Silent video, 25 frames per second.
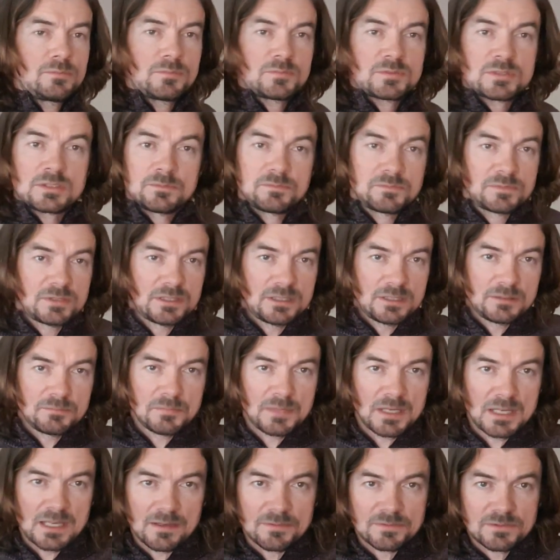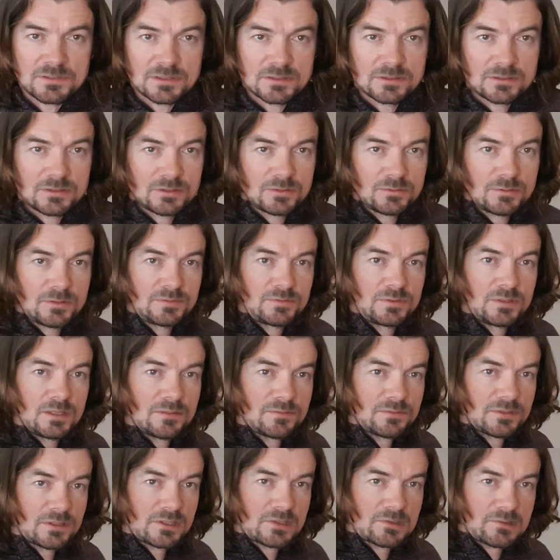Something you may have to do if you
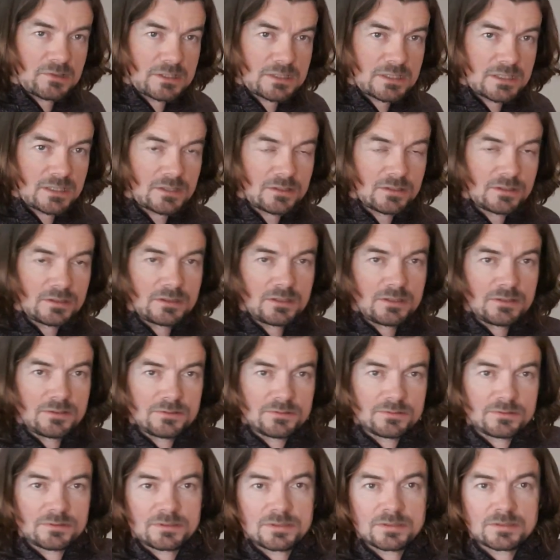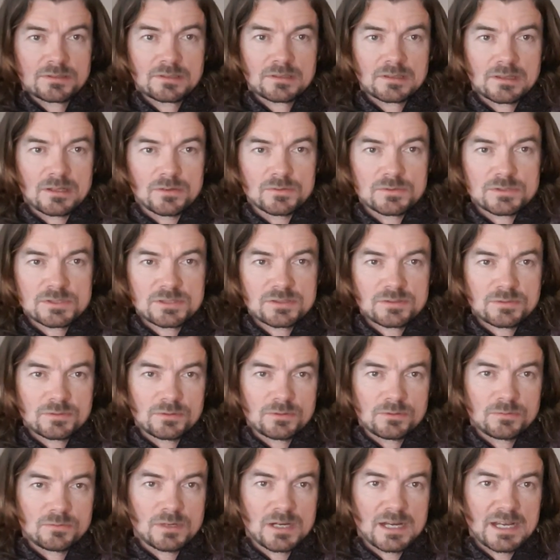have a critical load close
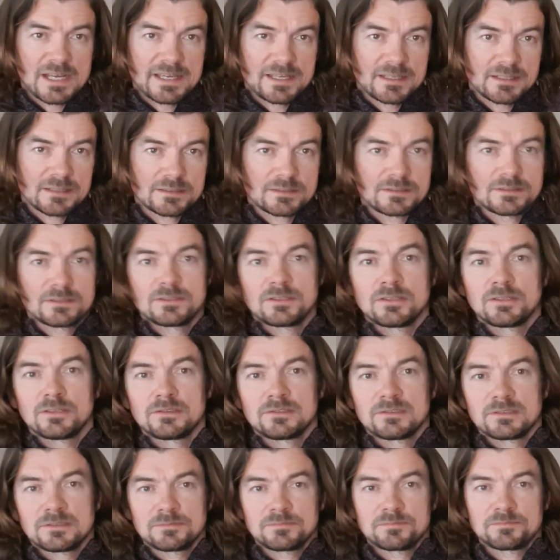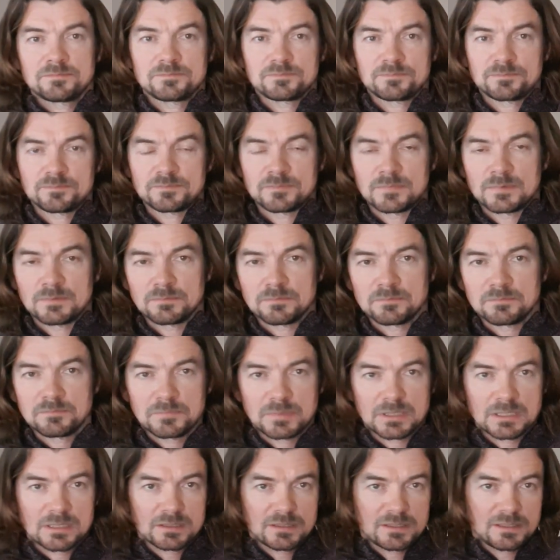to a wire or a
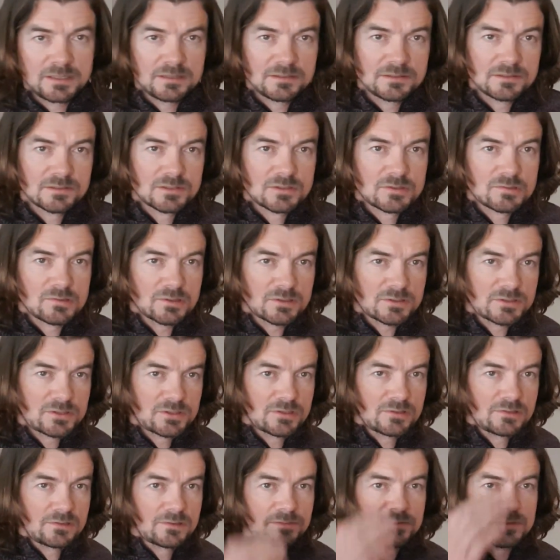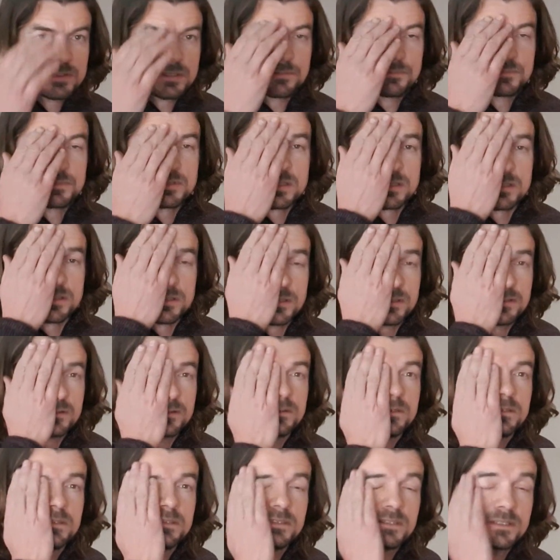building structure of some sort,
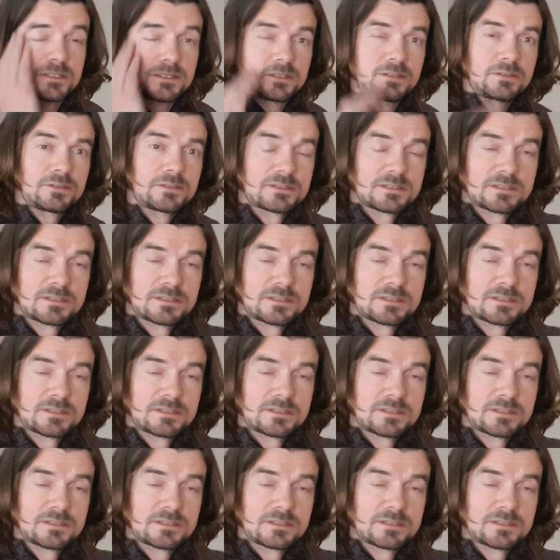and